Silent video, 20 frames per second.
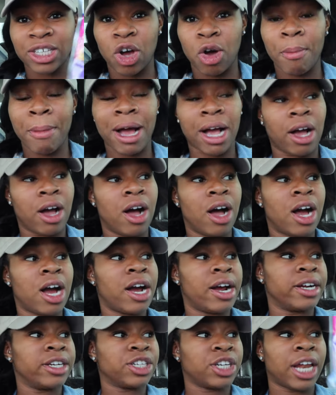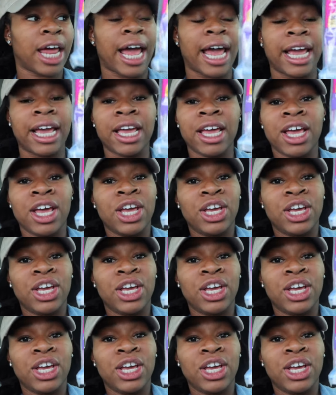Oh my gosh, like